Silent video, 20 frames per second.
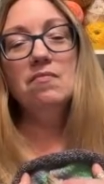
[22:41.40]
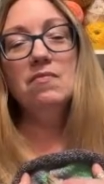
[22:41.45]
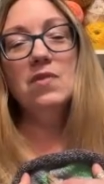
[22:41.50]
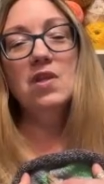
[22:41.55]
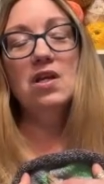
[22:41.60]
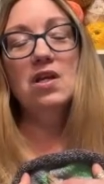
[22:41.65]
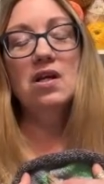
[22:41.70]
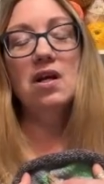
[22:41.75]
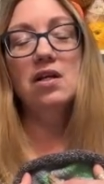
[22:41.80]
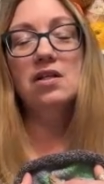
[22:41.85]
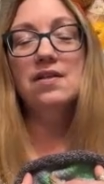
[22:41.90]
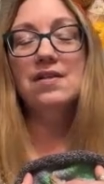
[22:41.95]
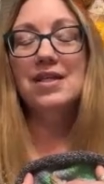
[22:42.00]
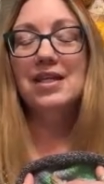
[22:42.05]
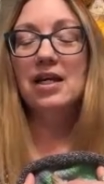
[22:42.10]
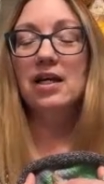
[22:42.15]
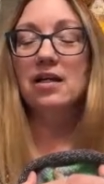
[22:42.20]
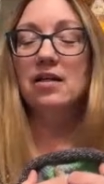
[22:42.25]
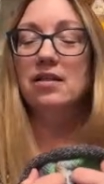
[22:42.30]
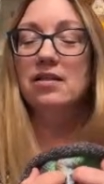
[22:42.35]
kind of the
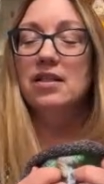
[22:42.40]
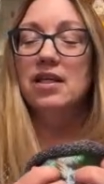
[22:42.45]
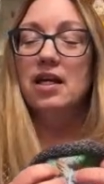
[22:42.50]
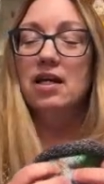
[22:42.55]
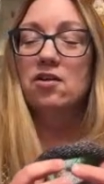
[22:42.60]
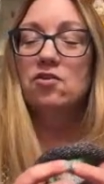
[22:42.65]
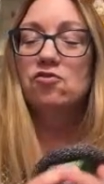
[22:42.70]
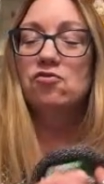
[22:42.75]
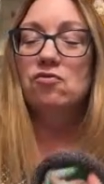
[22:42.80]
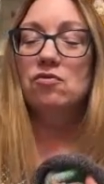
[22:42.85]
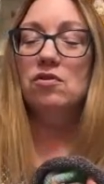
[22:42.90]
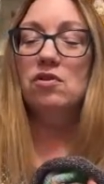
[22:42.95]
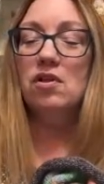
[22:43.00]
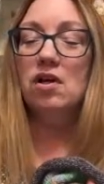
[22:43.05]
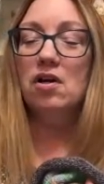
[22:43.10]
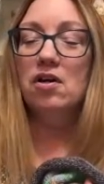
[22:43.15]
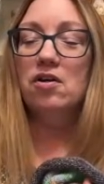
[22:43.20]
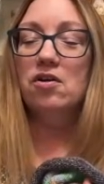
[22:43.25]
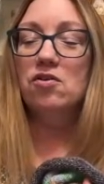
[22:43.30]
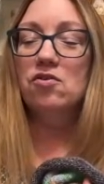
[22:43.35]
extra
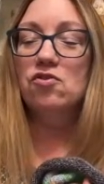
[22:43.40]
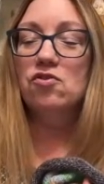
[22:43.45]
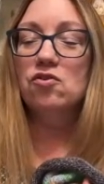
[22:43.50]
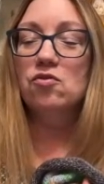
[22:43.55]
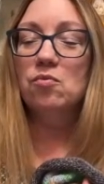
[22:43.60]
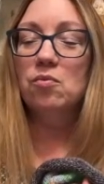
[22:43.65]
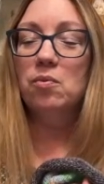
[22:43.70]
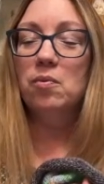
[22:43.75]
large